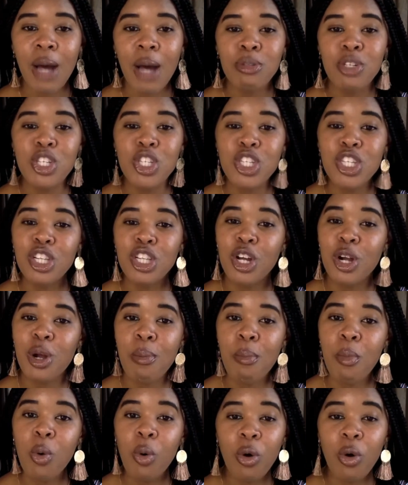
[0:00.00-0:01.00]
just to learn
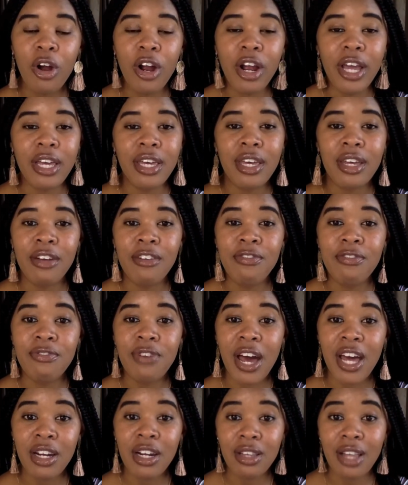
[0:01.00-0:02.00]
more and get a
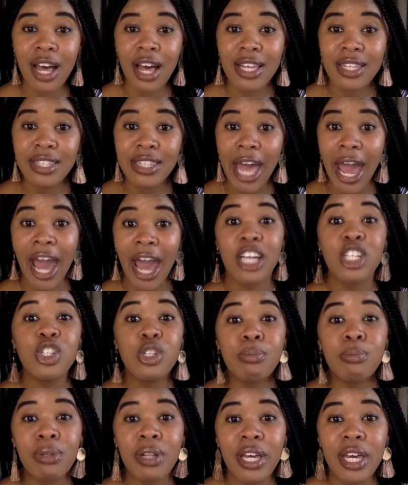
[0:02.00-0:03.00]
finalized
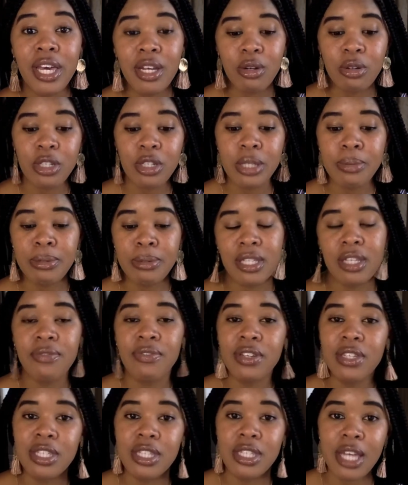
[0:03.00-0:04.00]
action plan on
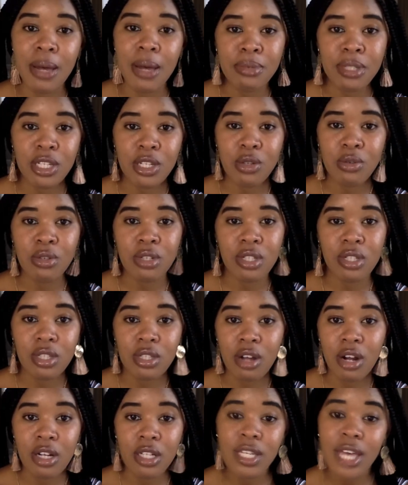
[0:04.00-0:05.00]
specific steps that you can
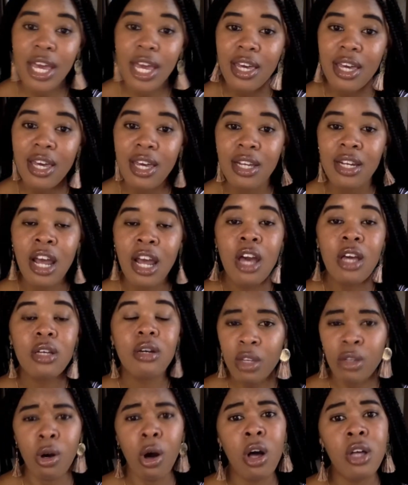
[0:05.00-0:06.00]
start taking.
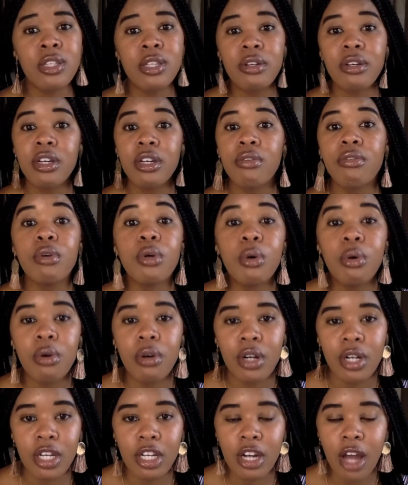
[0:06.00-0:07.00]
You'll also get a
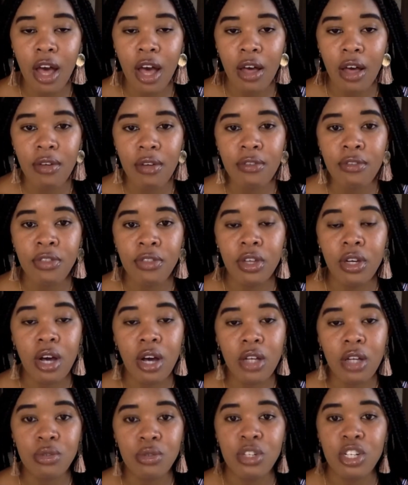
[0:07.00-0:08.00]
recording of the
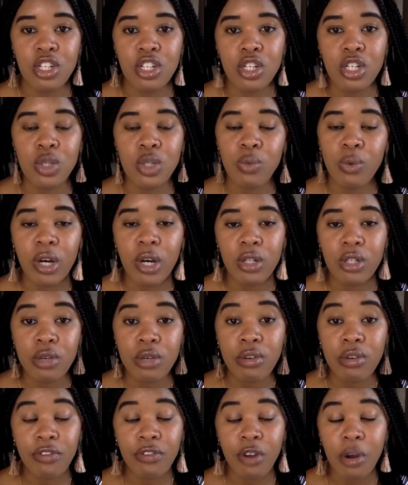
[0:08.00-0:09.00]
consultation as well to
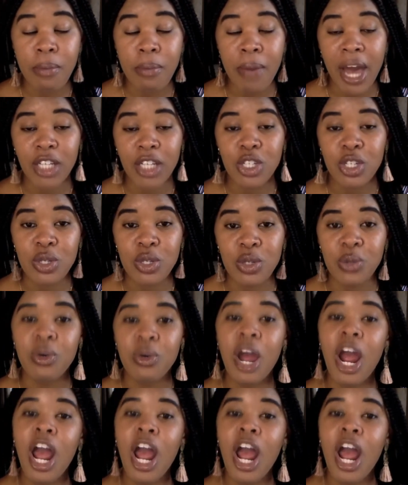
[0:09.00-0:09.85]
refer back to.